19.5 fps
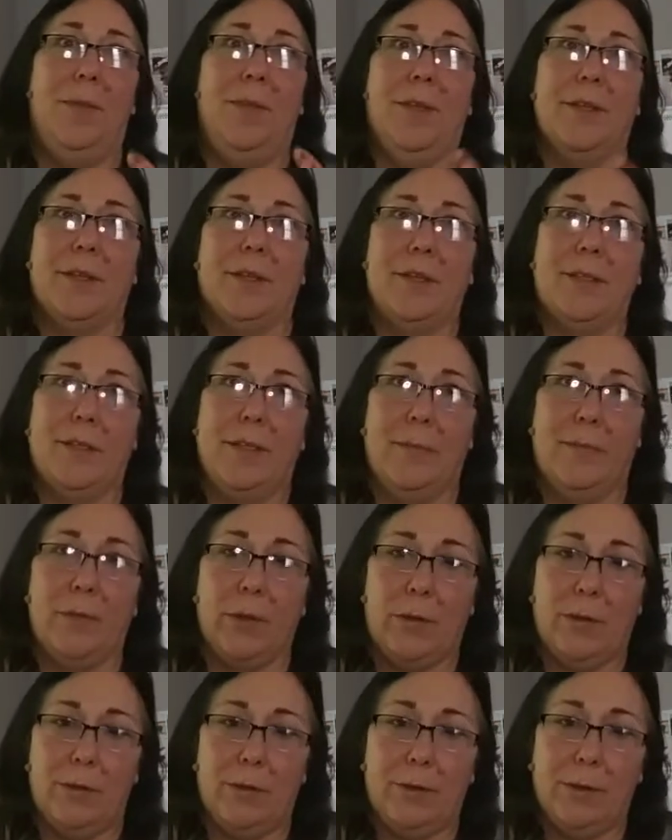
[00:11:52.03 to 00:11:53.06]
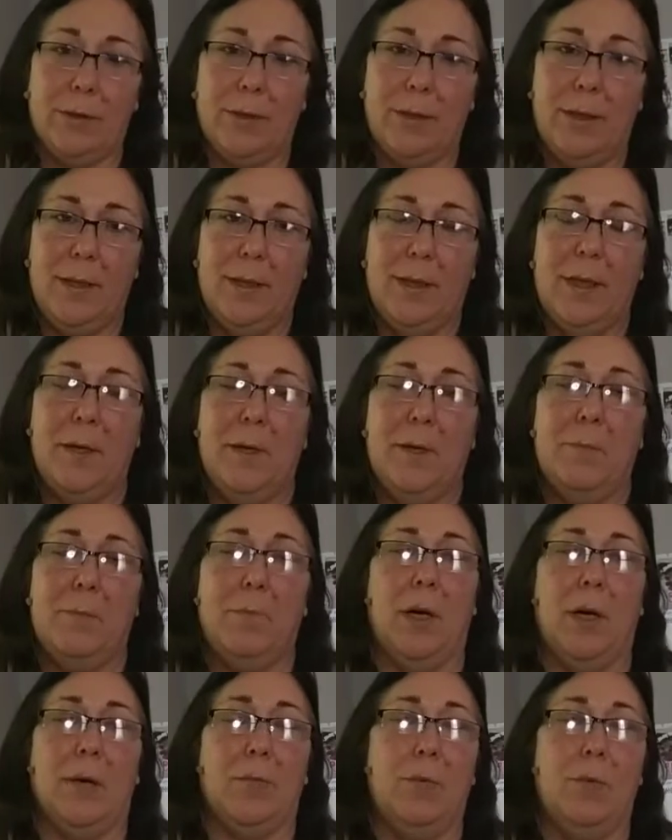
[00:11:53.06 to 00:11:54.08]
This is difficult,
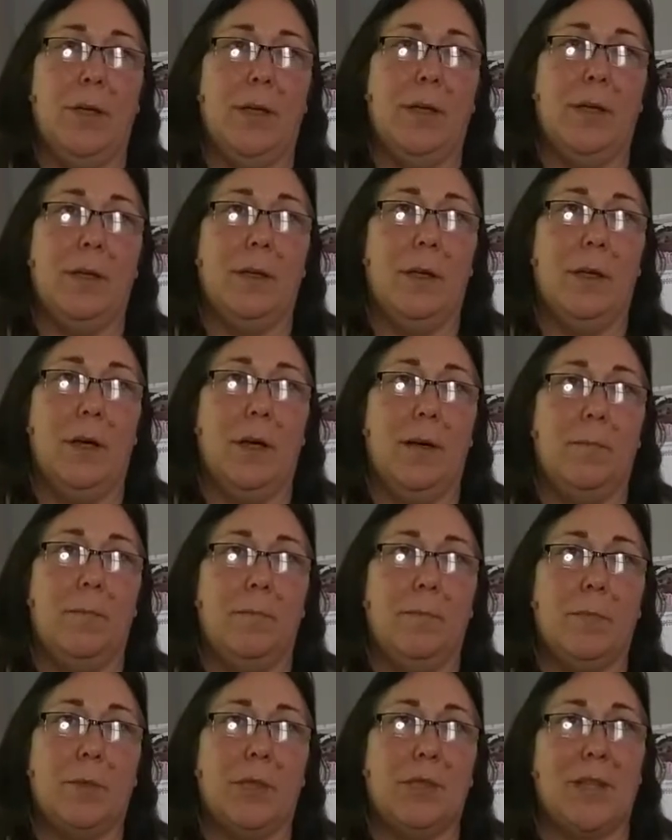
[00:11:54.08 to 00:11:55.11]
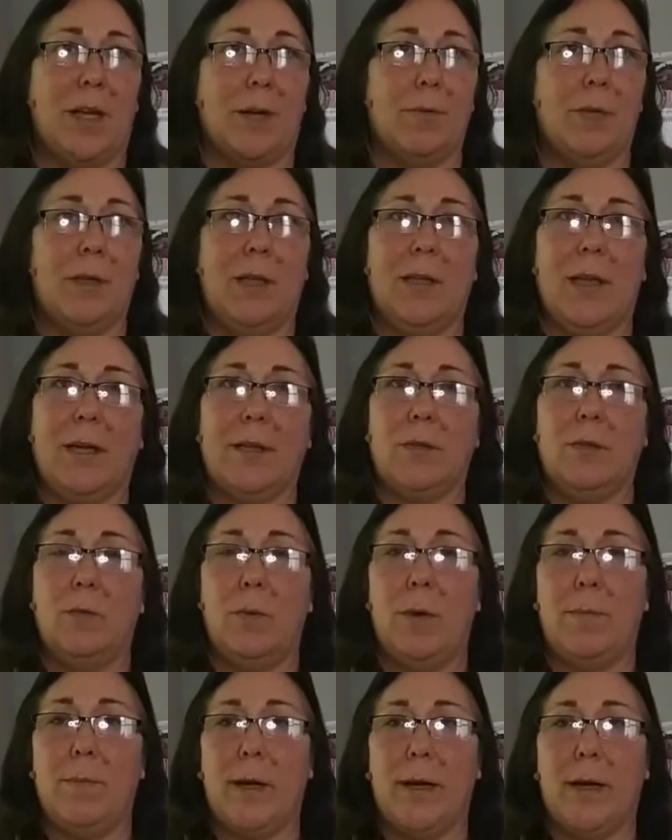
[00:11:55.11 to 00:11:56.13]
but when, because I really like the
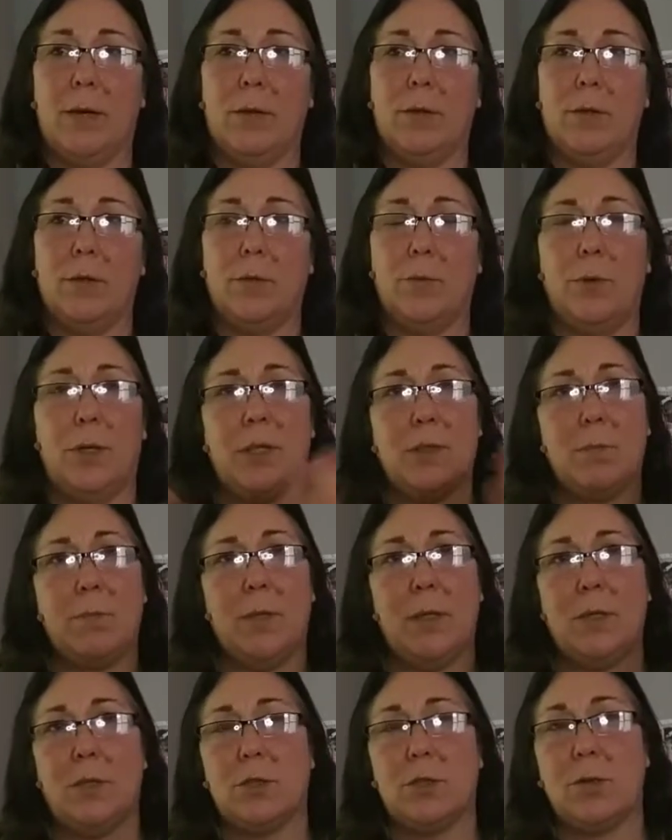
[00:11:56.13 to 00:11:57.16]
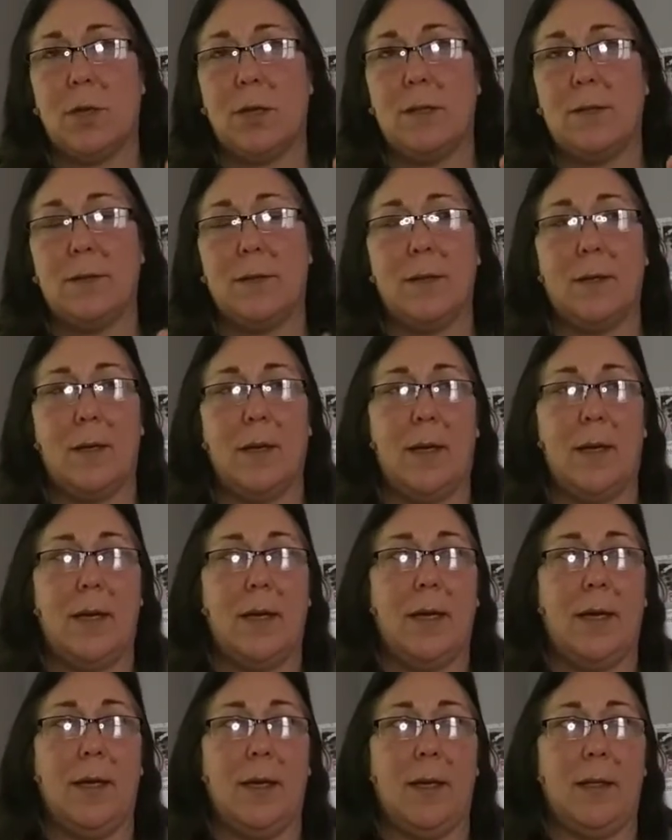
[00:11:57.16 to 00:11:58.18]
way my hair looks when it's pin straight,
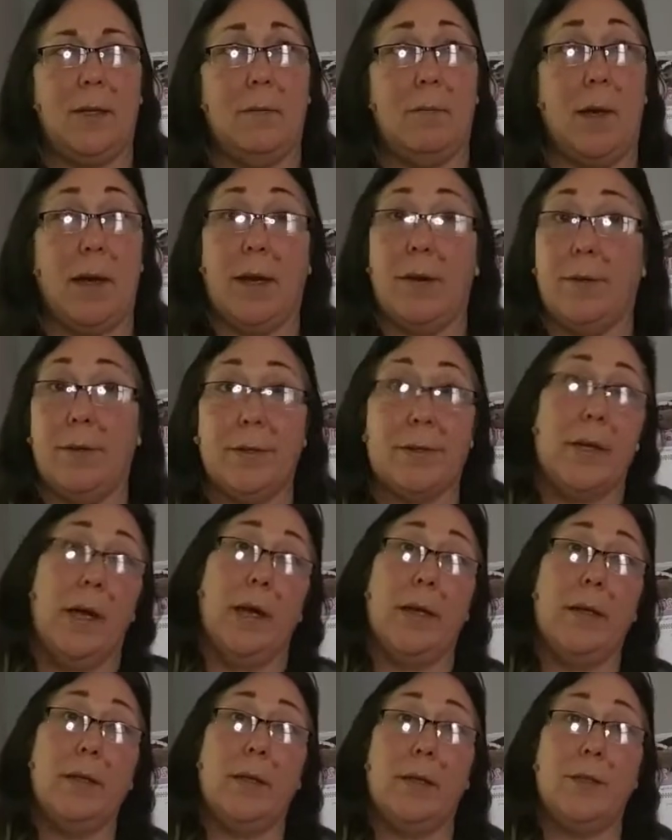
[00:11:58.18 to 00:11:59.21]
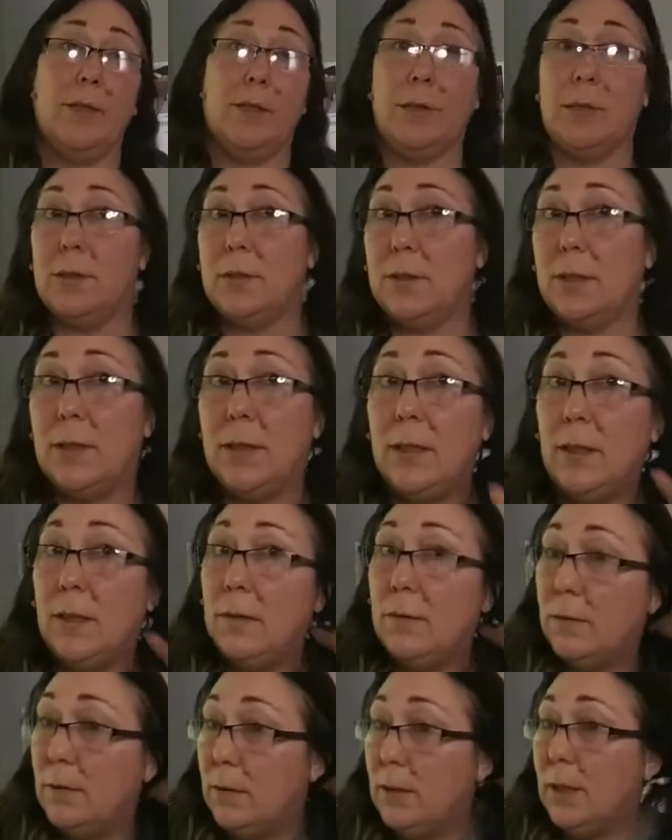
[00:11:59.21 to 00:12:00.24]
and my hair is not, as you can see,
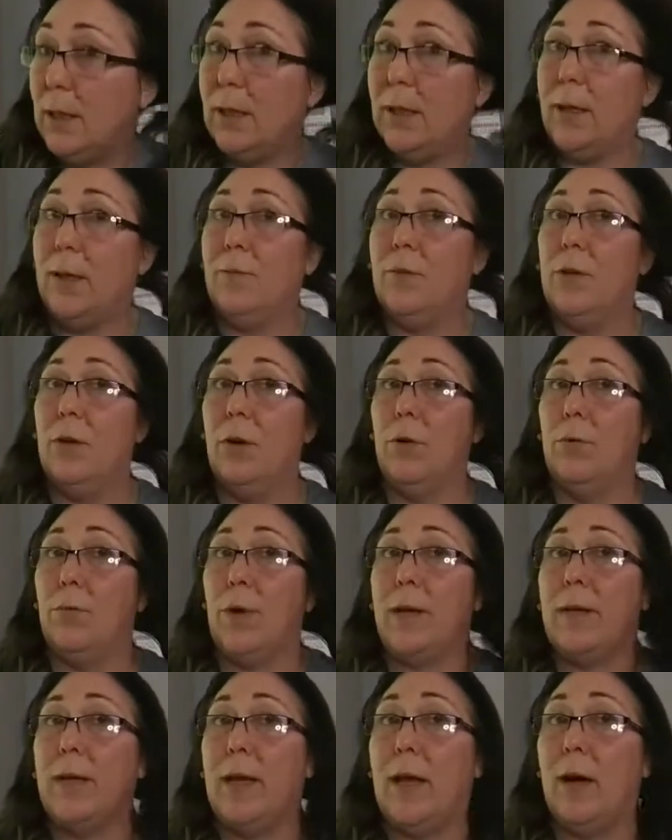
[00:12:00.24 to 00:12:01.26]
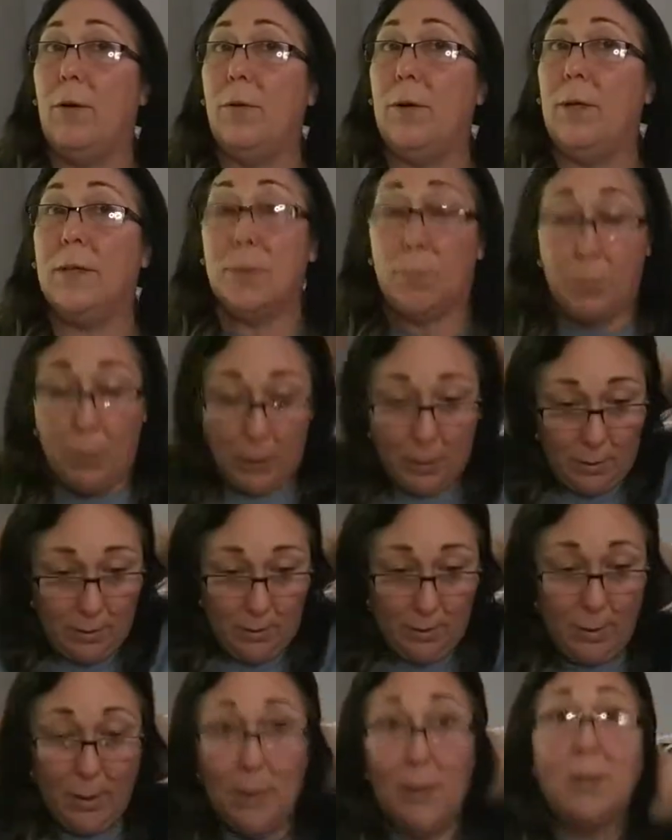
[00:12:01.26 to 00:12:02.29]
even though right now it's been
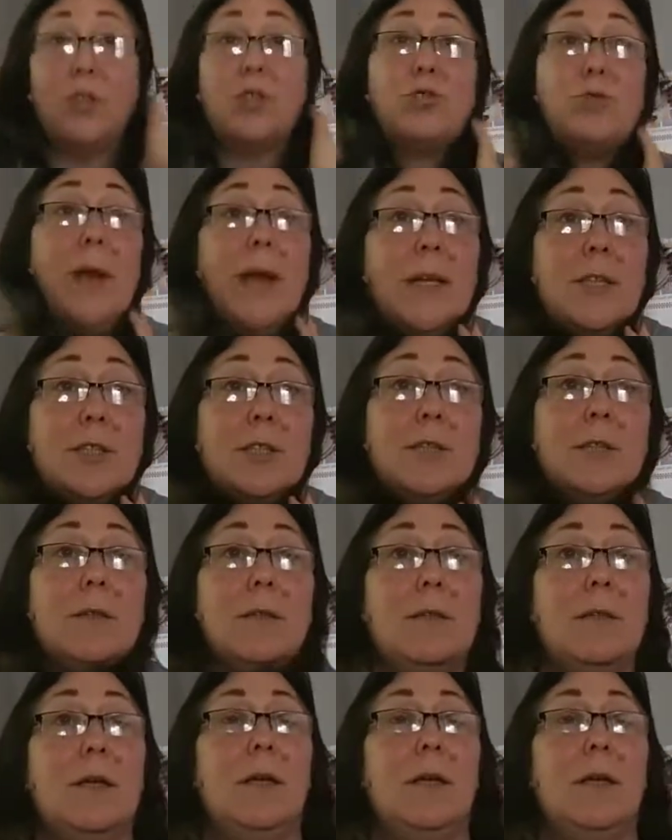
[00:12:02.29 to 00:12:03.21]
stretched,